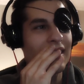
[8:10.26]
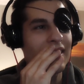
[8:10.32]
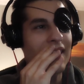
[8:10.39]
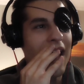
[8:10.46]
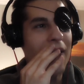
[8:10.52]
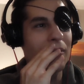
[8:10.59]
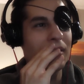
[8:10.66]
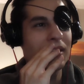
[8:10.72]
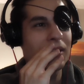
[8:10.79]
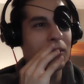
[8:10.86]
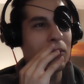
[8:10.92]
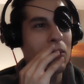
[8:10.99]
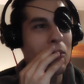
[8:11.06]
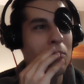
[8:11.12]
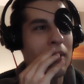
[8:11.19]
Now he's
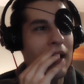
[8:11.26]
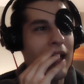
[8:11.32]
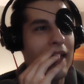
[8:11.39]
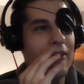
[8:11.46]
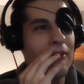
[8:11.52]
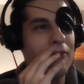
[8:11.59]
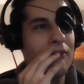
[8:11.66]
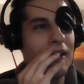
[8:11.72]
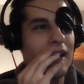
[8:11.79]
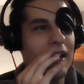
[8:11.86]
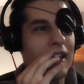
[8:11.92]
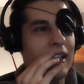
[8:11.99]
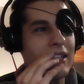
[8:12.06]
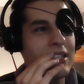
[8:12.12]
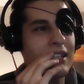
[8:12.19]
screwed, but I get the
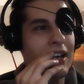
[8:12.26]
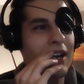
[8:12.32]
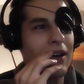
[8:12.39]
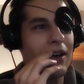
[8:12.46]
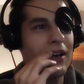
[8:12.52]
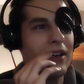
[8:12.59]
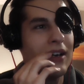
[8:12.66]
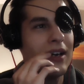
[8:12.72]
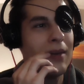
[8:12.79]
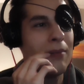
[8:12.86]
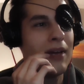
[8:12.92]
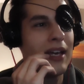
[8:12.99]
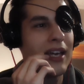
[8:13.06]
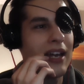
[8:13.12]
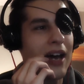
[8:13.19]
feeling he's gonna
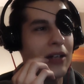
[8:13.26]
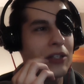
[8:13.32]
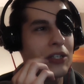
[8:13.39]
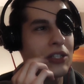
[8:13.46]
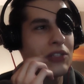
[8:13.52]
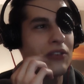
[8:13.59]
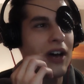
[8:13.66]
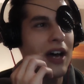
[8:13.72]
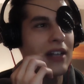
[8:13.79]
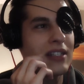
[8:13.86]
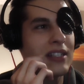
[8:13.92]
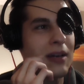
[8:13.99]
make it out just fine